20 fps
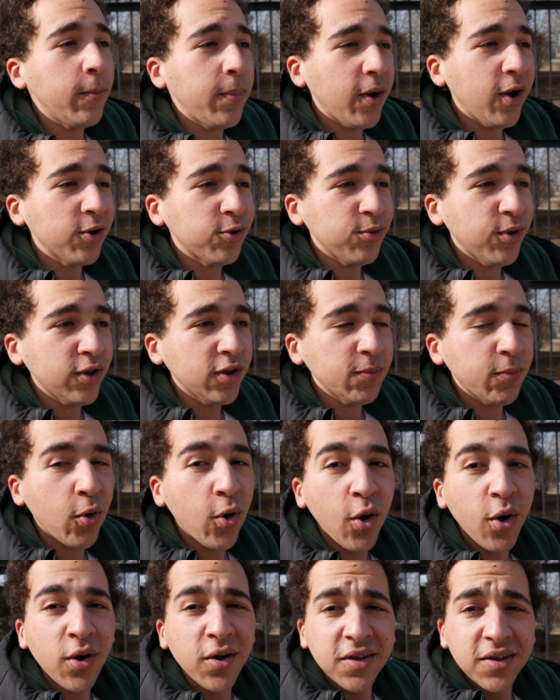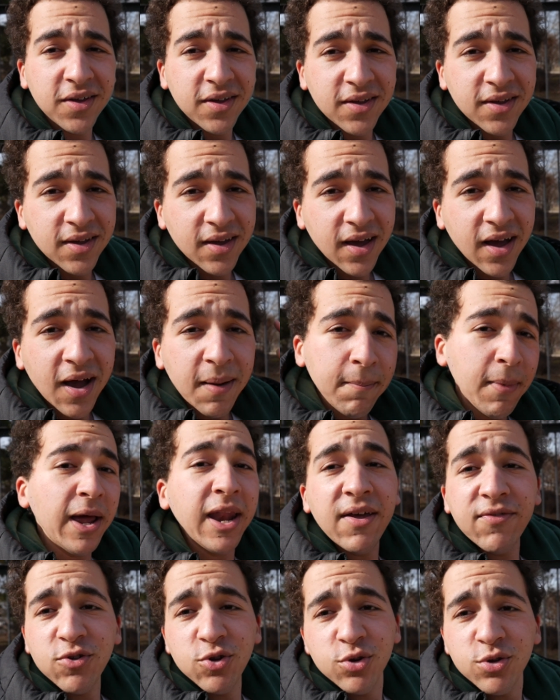park to explore.
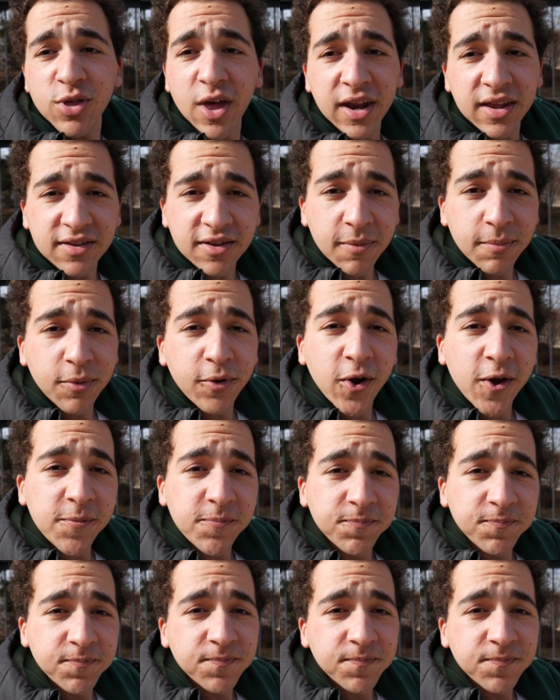Might have to do that at some point.